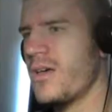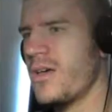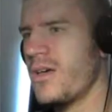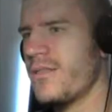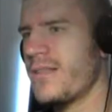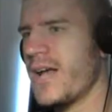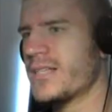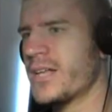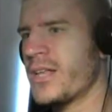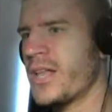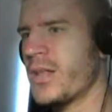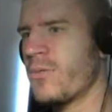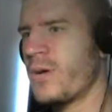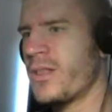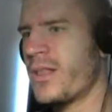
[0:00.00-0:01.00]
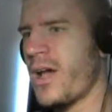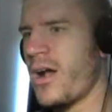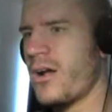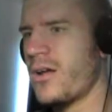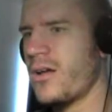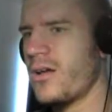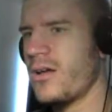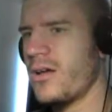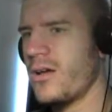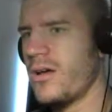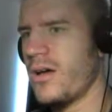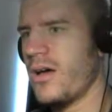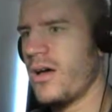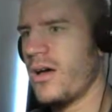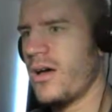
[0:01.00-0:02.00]
There's another one there.
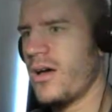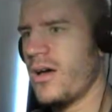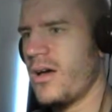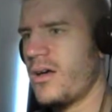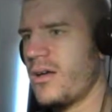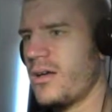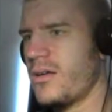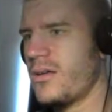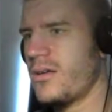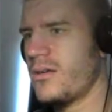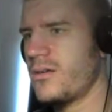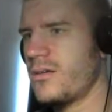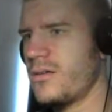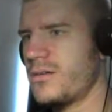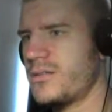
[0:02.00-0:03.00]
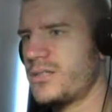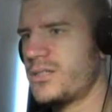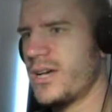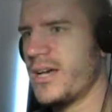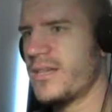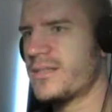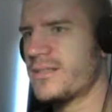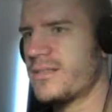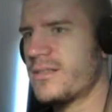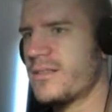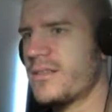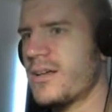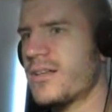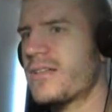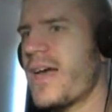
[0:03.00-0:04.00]
Uh, just
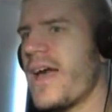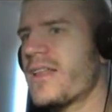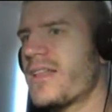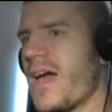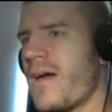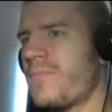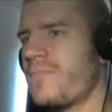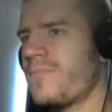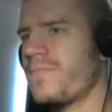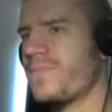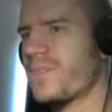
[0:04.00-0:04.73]
attack them.